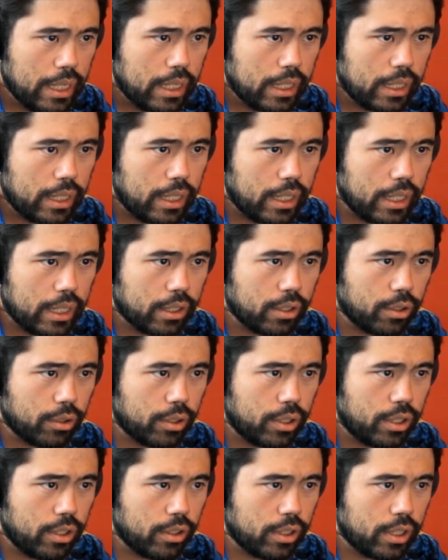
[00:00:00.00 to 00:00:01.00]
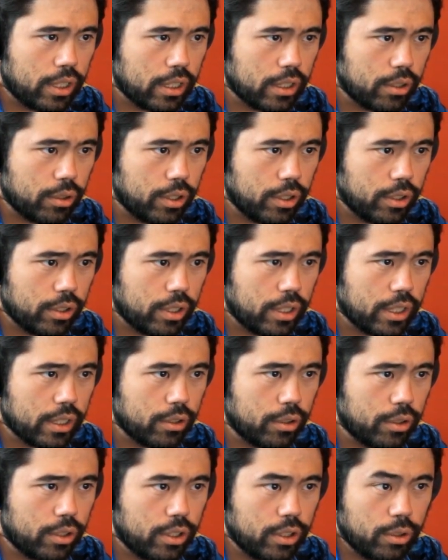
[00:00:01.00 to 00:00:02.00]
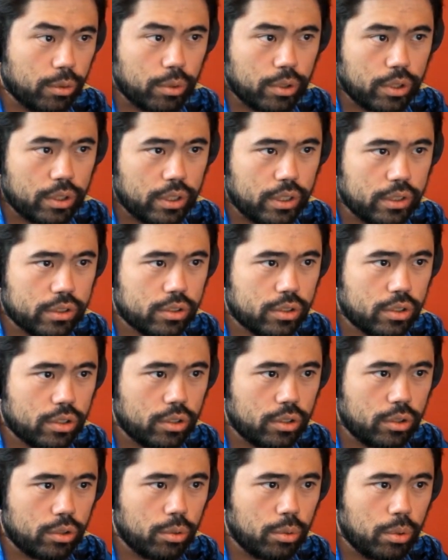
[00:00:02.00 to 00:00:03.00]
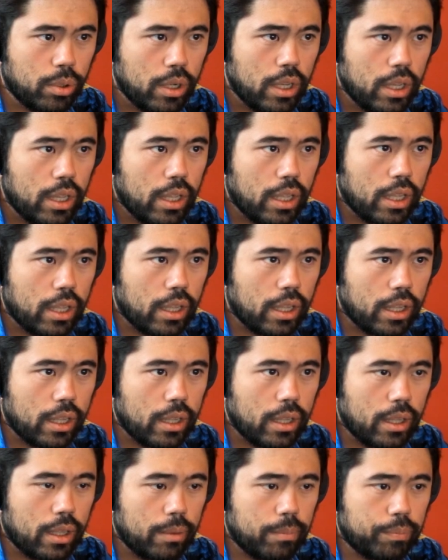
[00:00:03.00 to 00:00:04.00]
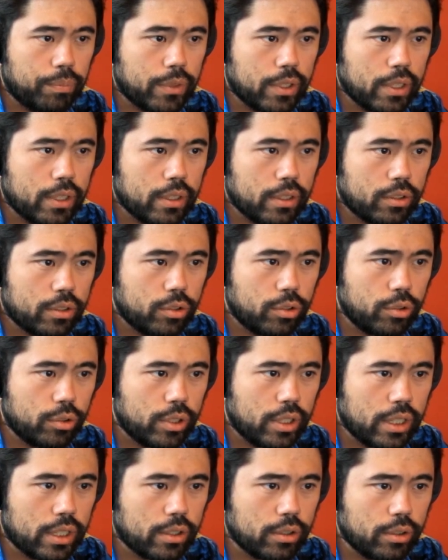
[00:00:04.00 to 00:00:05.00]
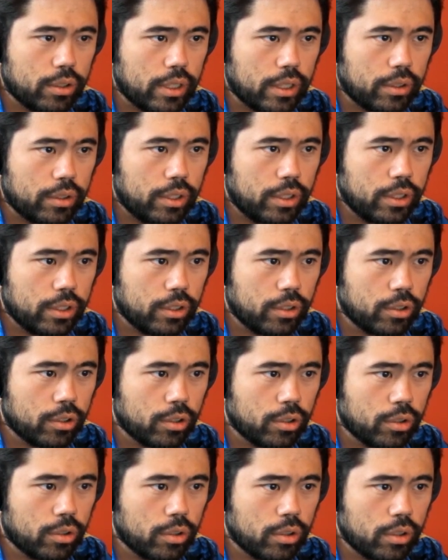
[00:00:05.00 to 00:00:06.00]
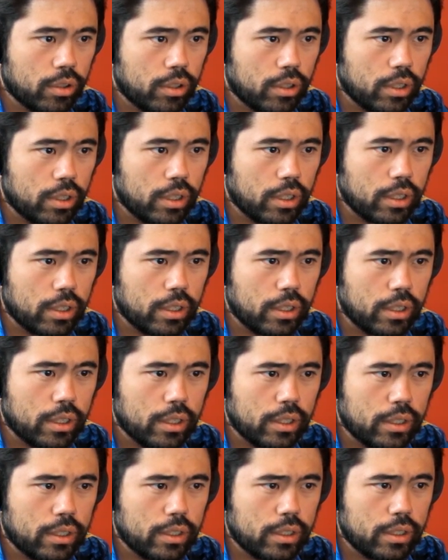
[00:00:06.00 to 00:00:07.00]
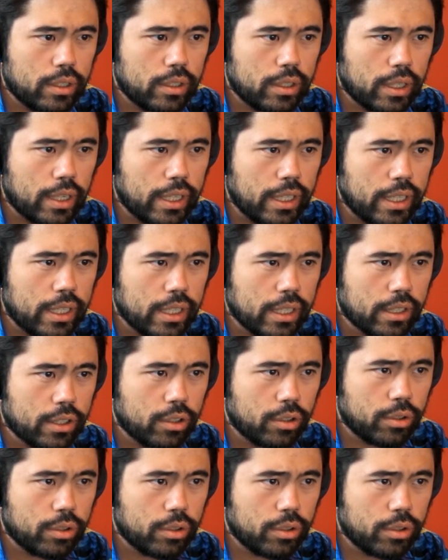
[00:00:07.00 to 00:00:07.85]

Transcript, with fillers: can't go here, can't go here, can't go here. One of these two. Um, two can't go down here. Uh, nine can't go